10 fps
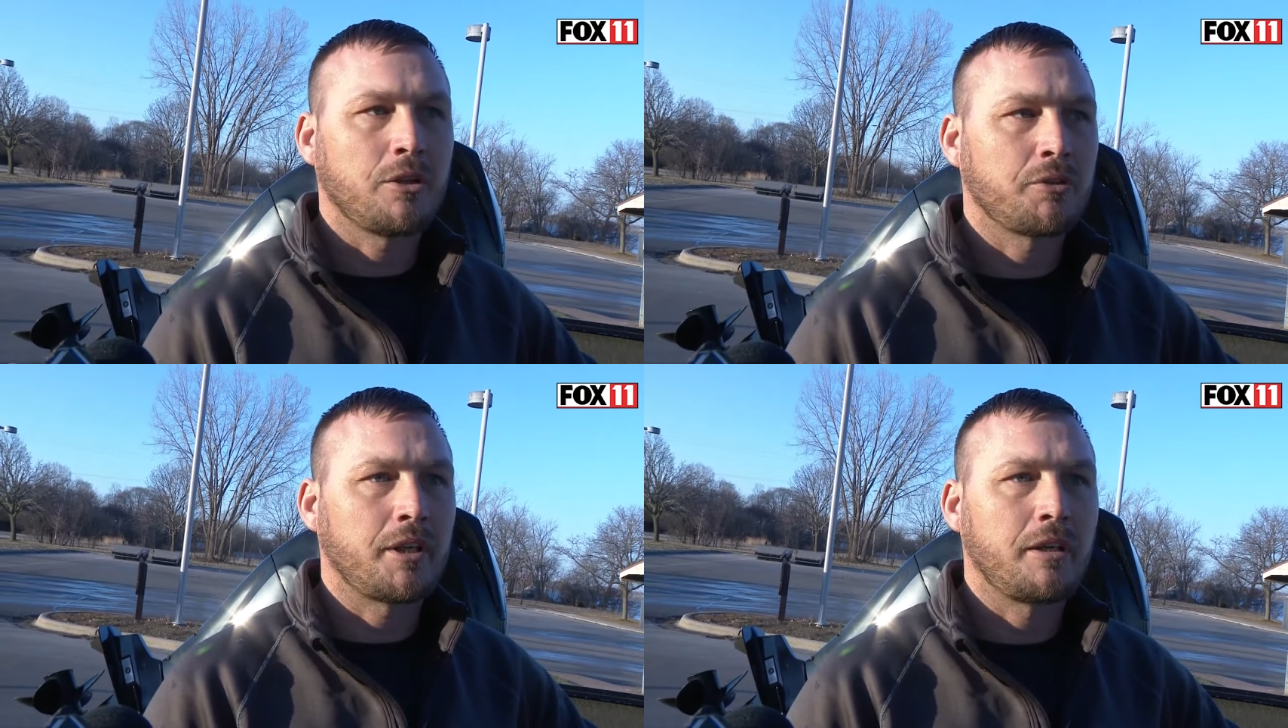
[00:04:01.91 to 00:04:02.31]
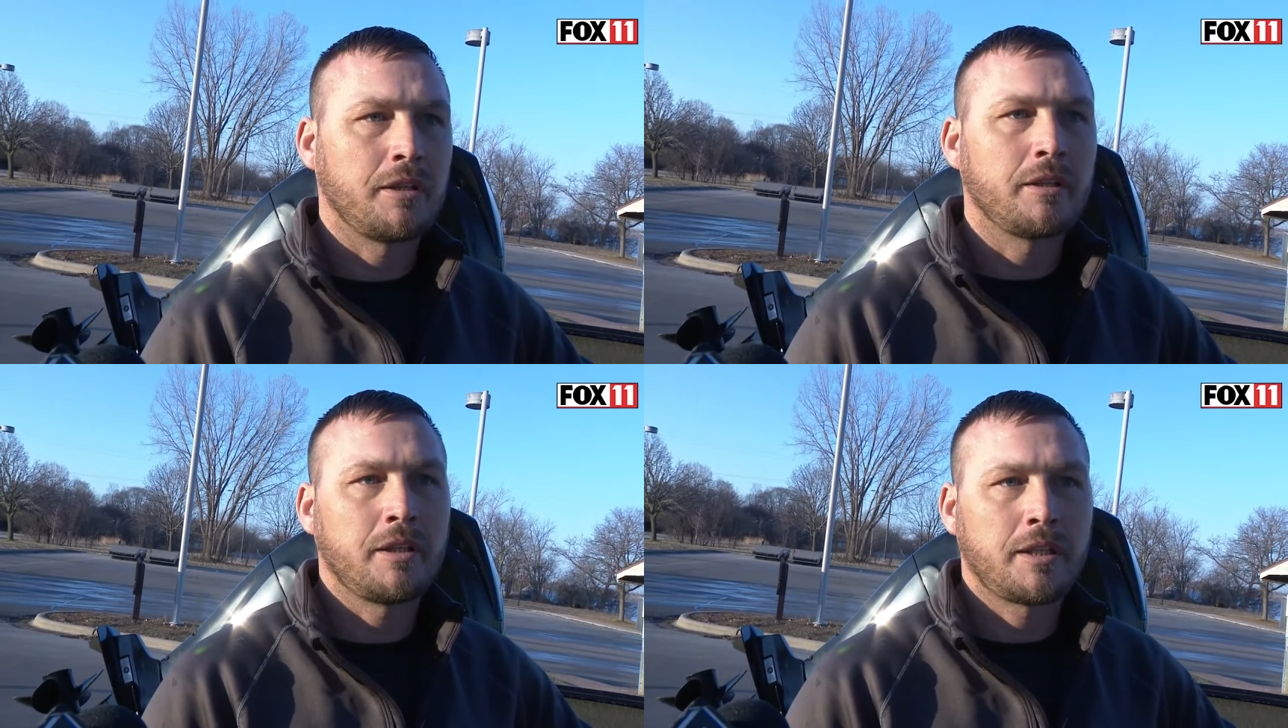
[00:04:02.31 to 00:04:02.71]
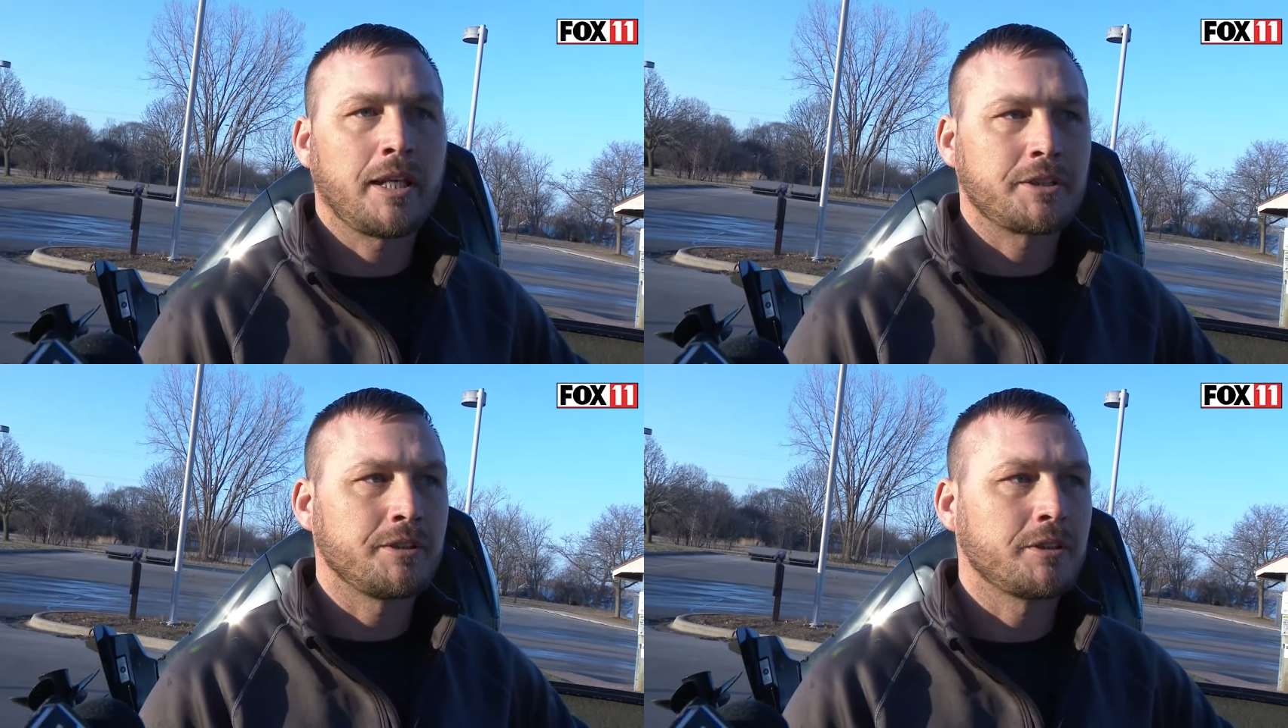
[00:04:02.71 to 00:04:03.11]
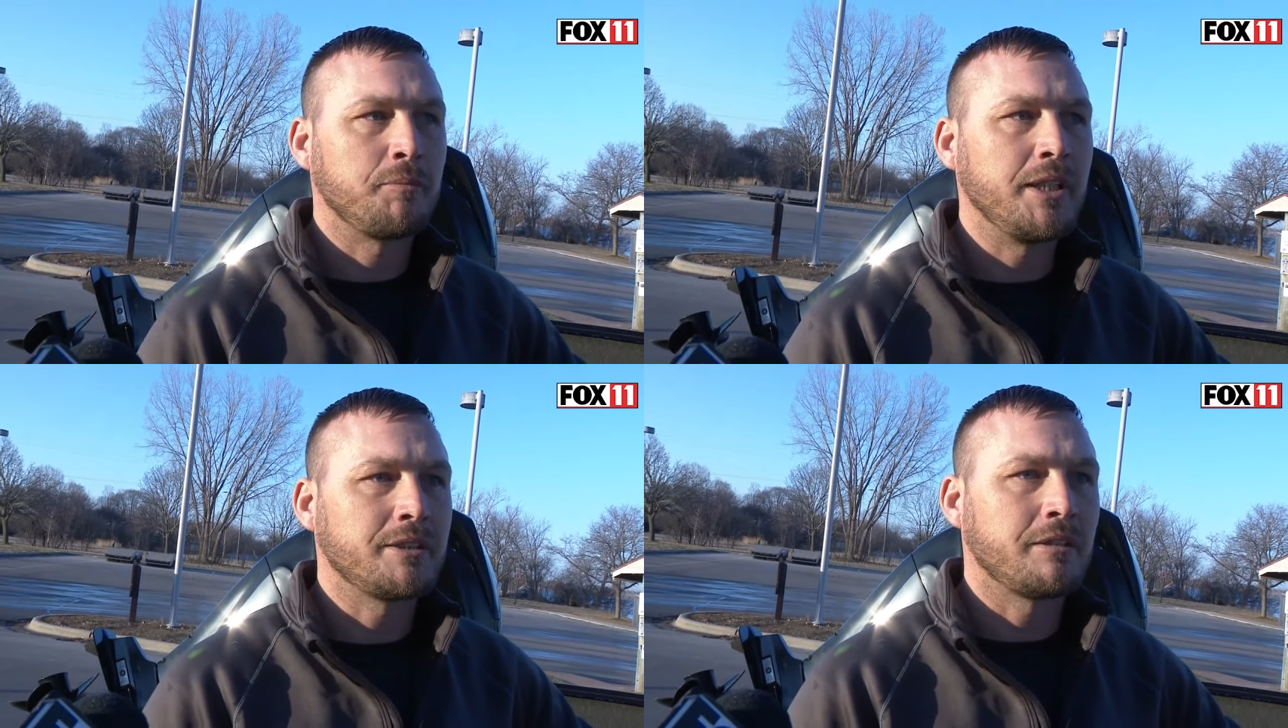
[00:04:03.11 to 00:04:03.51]
out there and, and catching some
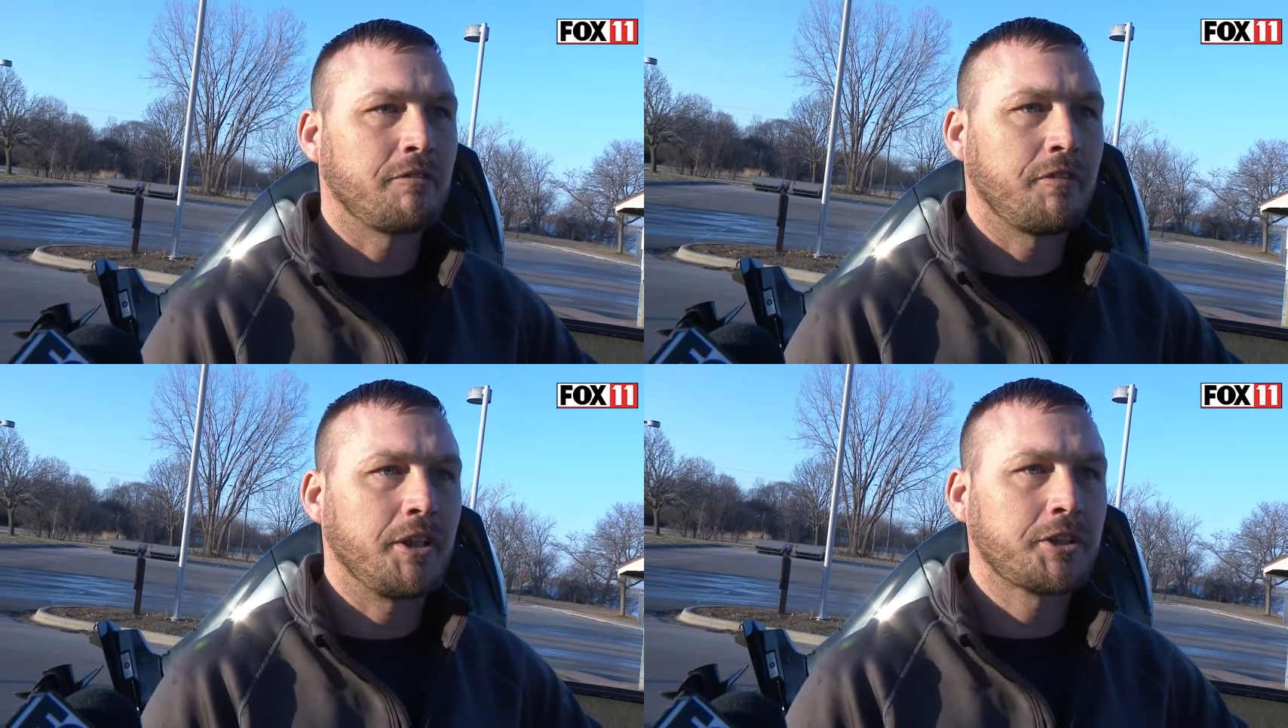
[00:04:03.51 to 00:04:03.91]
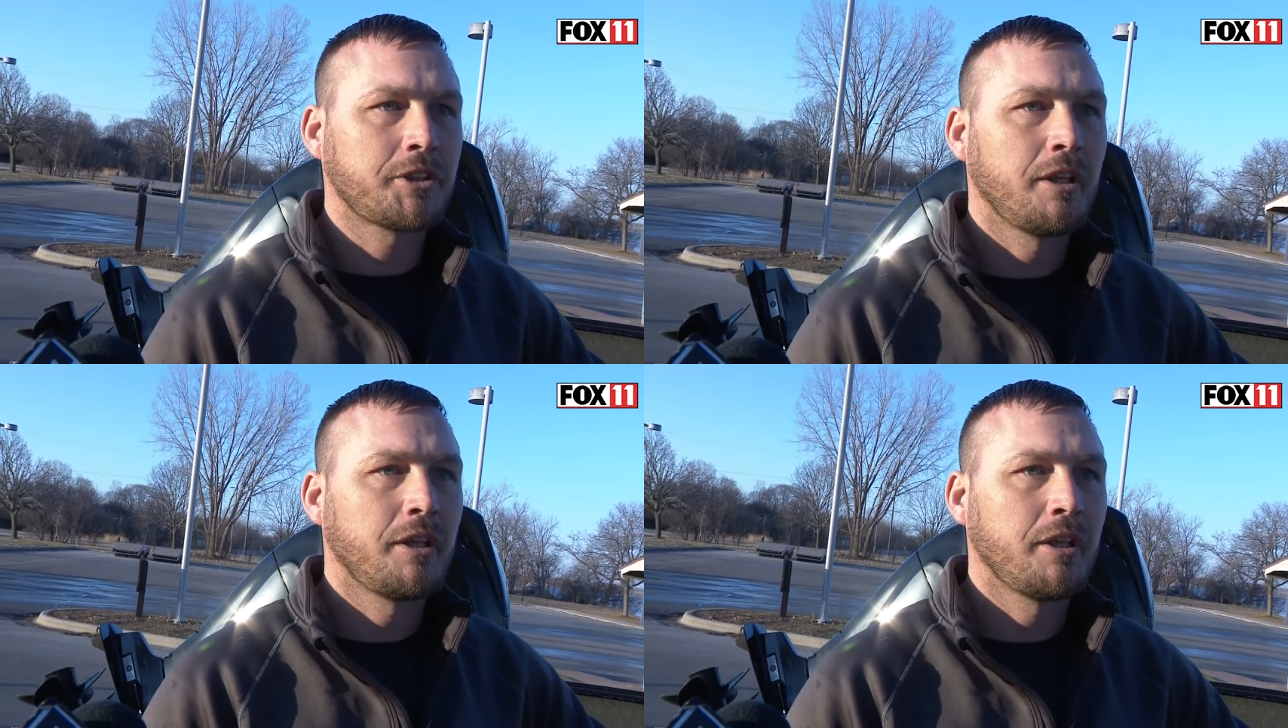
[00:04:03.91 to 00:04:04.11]
decent fish.